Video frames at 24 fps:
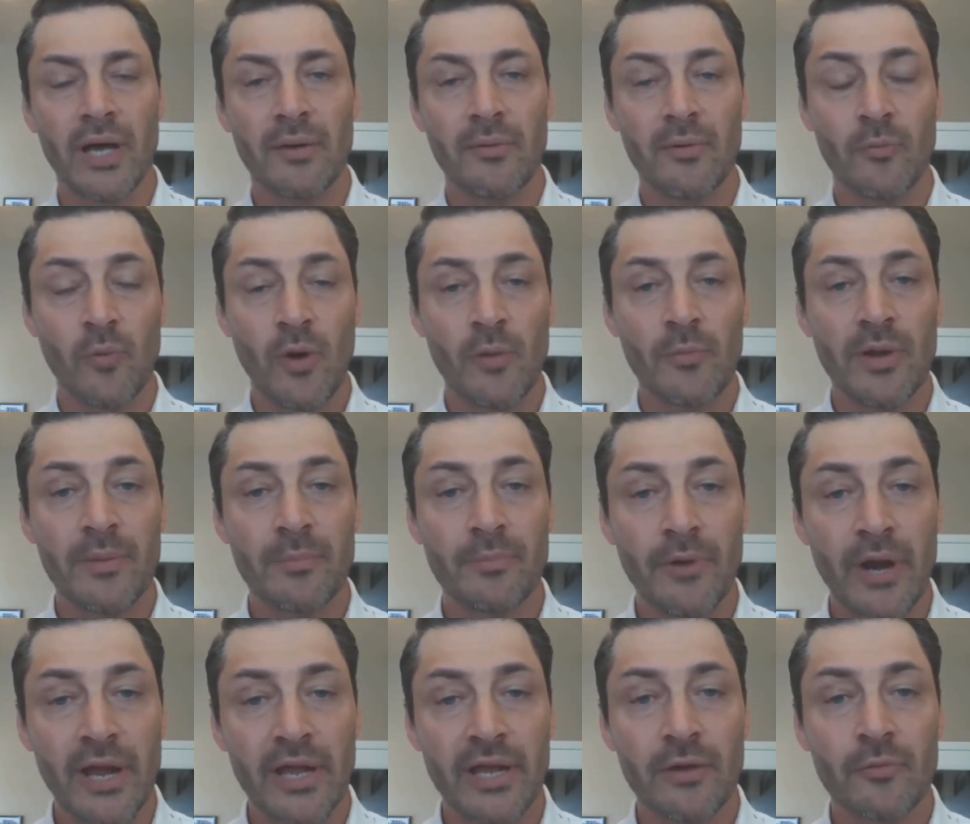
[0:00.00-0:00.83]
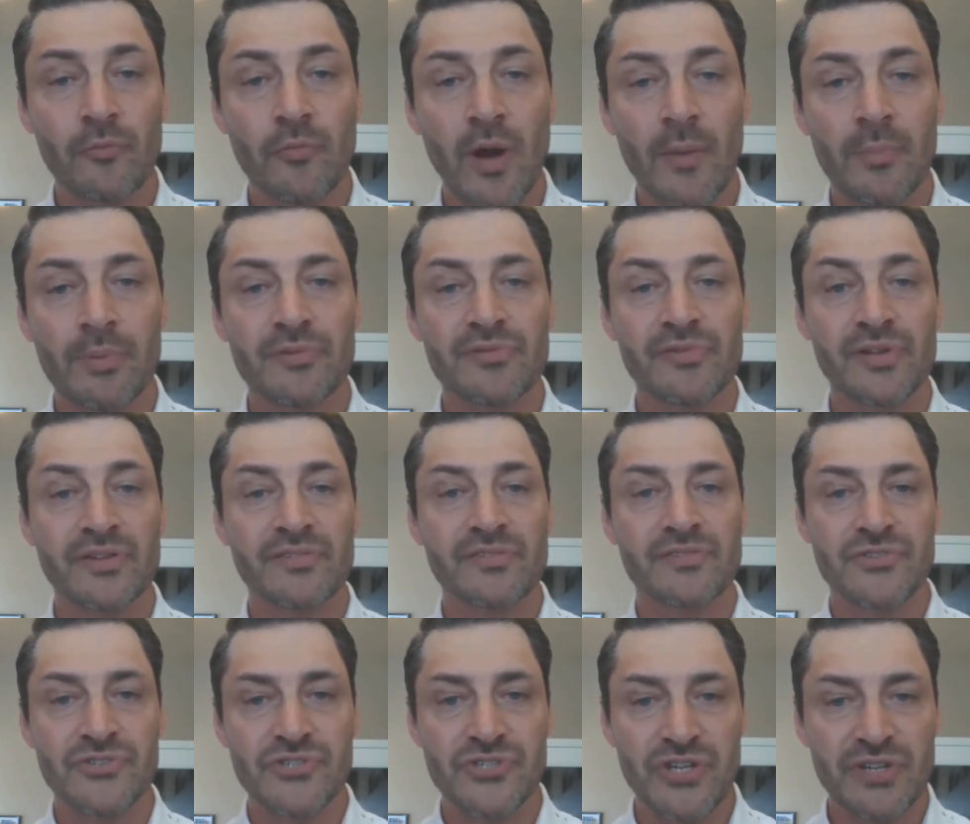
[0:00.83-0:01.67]
when we break it,
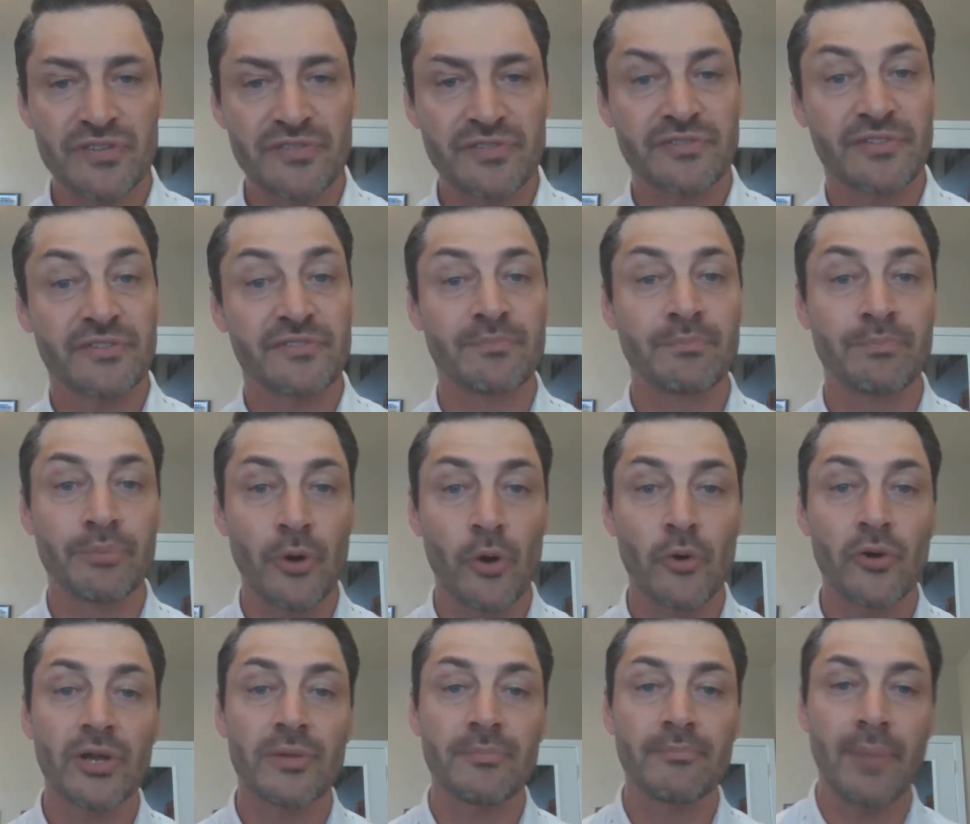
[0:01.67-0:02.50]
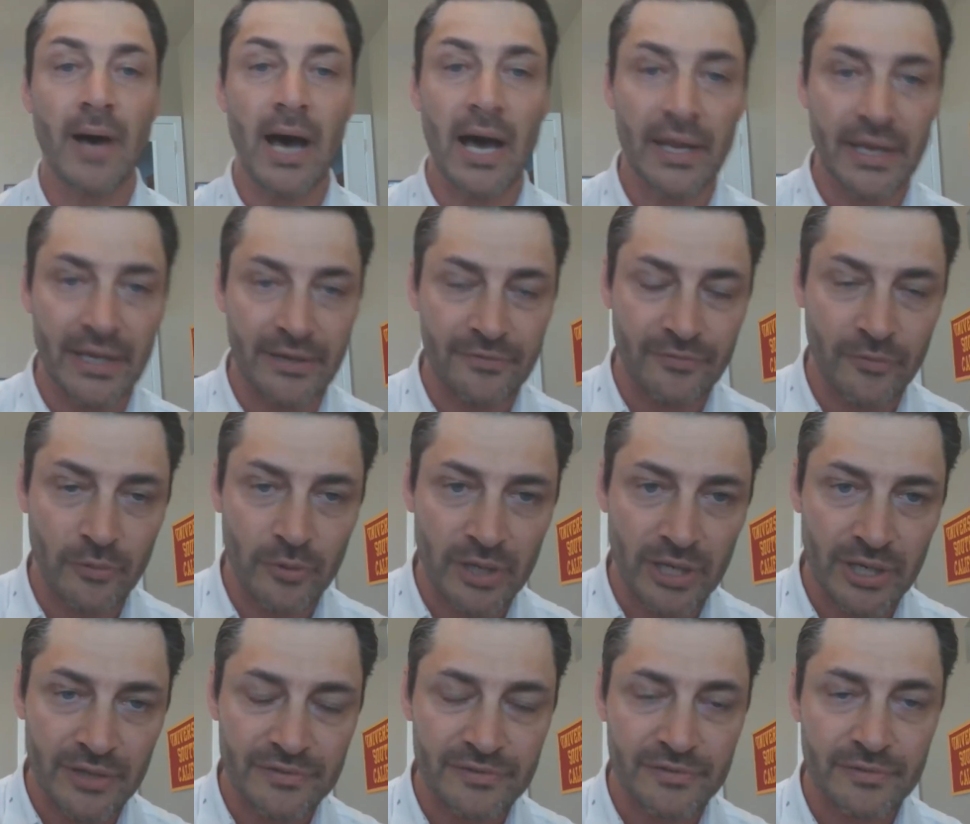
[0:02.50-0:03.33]
represents Jesus' broken body for
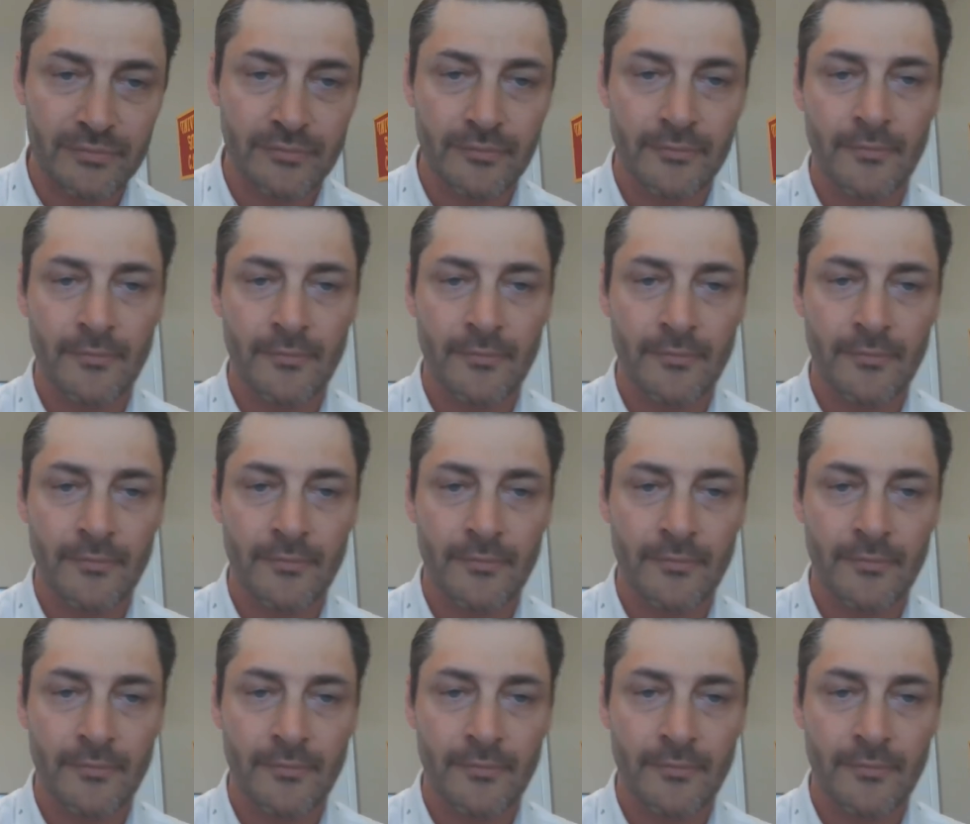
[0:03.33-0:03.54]
us.